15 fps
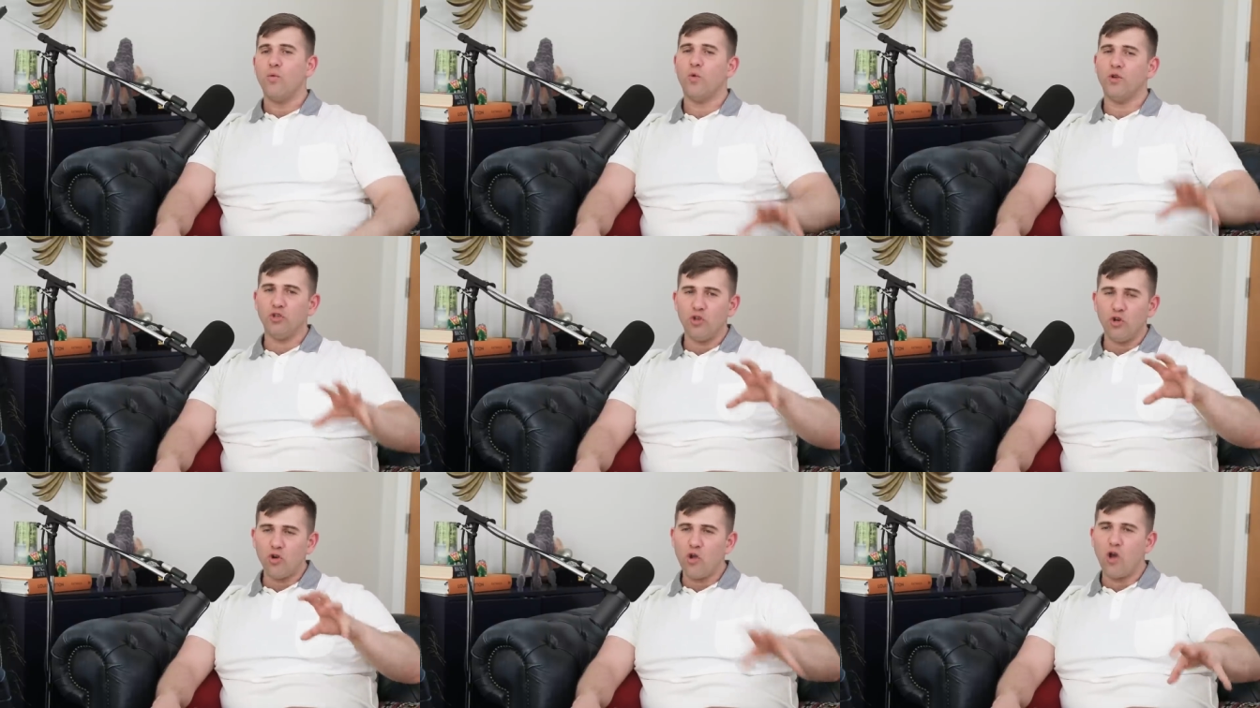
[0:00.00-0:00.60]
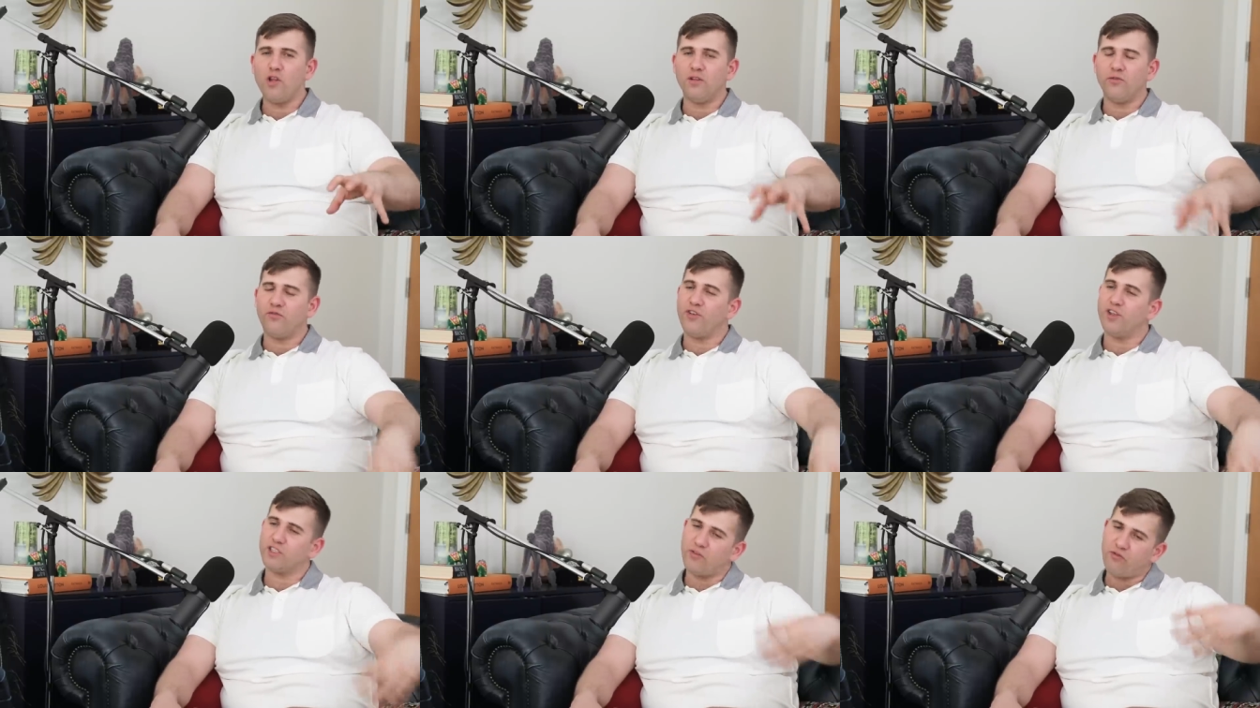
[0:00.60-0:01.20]
when you're learning
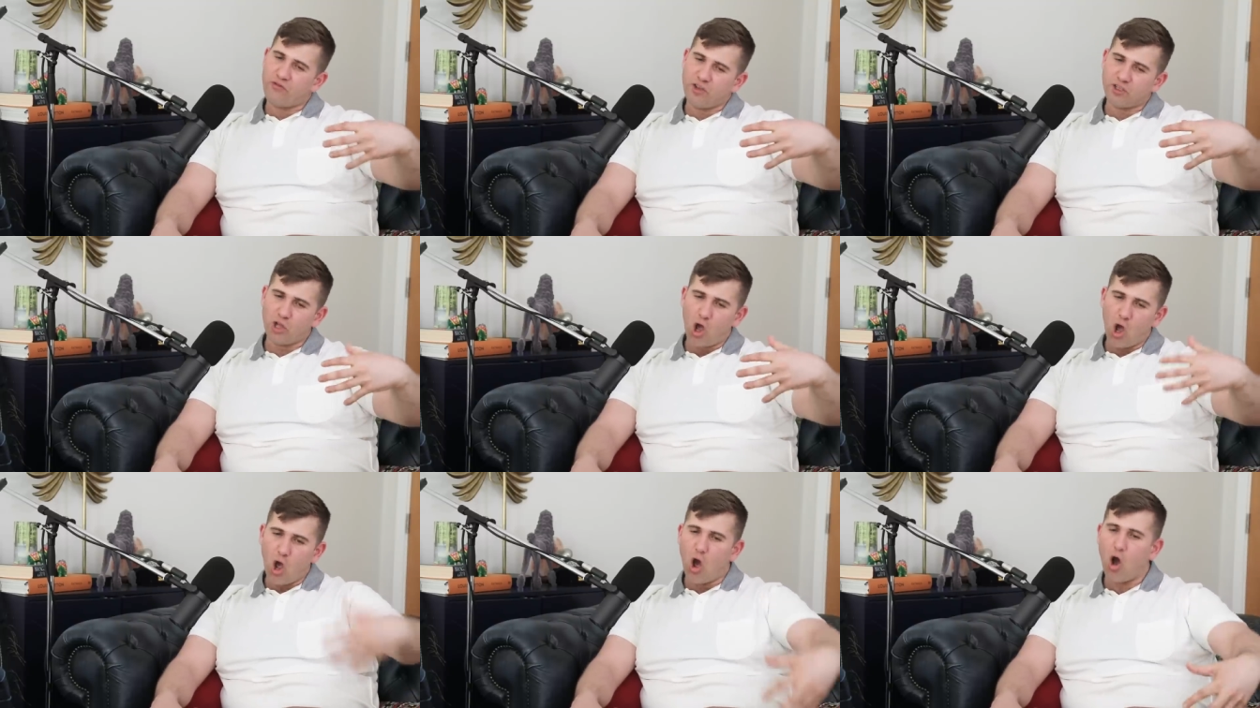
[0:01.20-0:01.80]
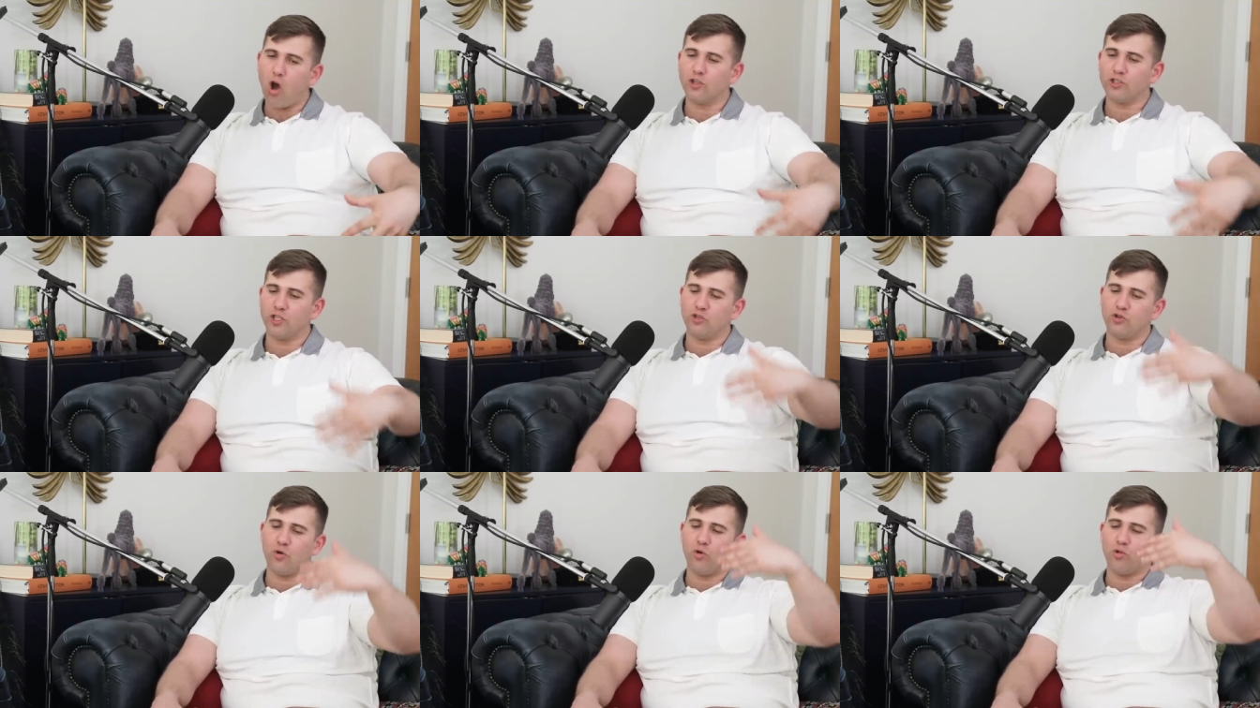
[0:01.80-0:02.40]
things and things are hard
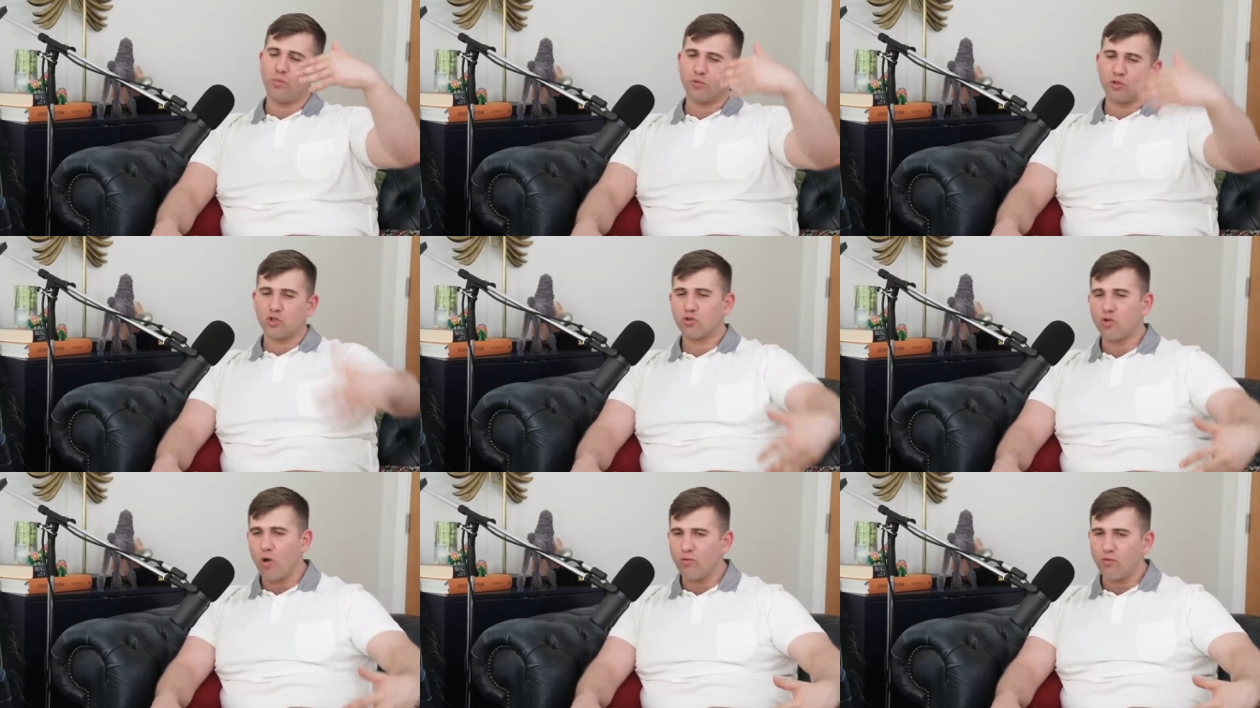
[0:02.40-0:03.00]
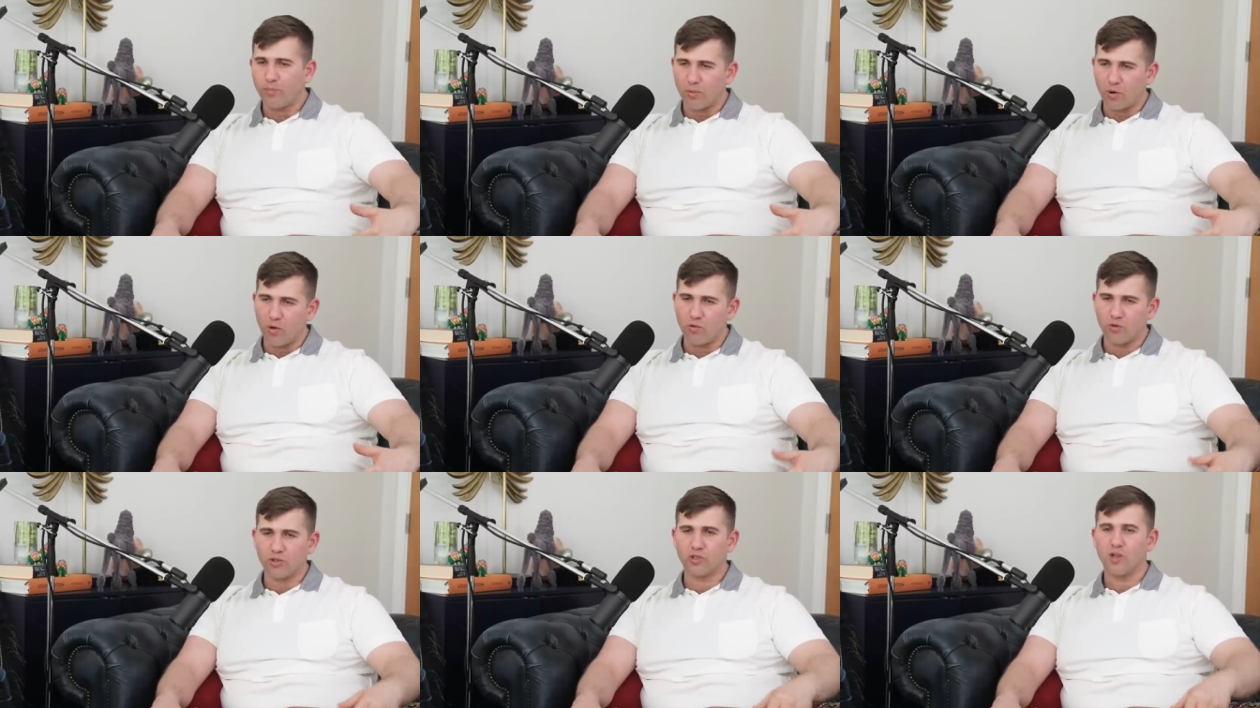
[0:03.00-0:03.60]
and you're on a patrol with
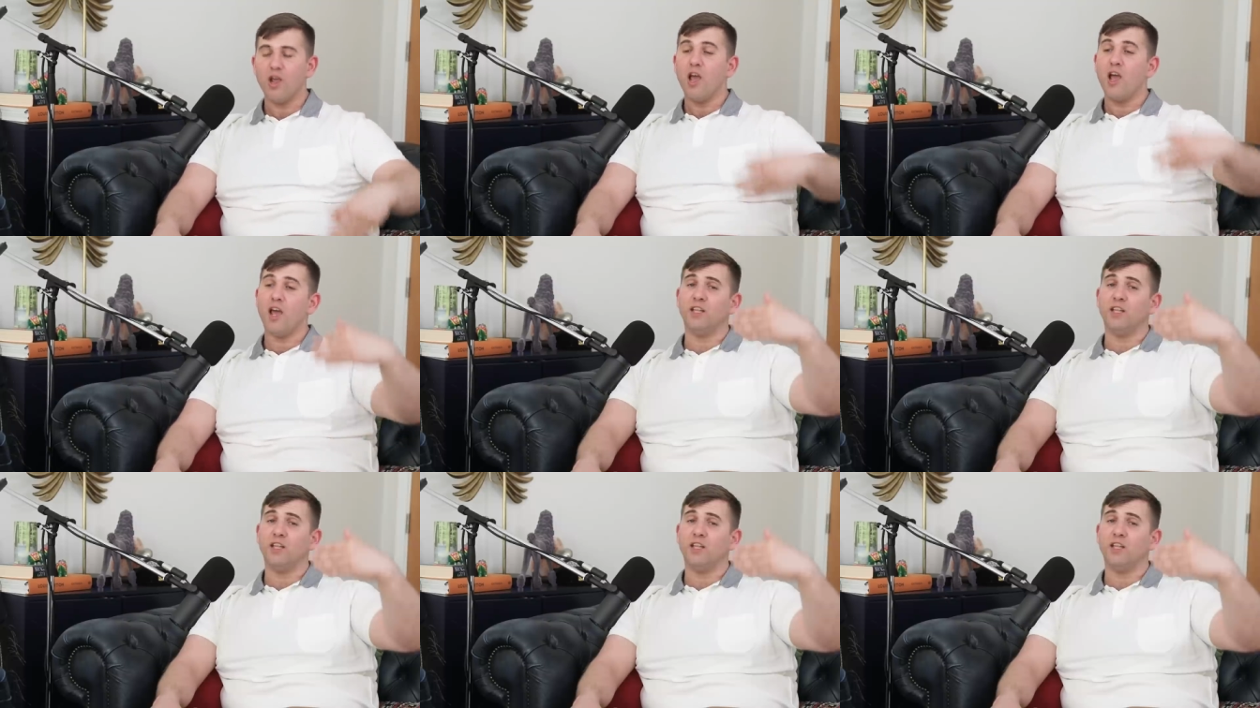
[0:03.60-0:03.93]
blokes,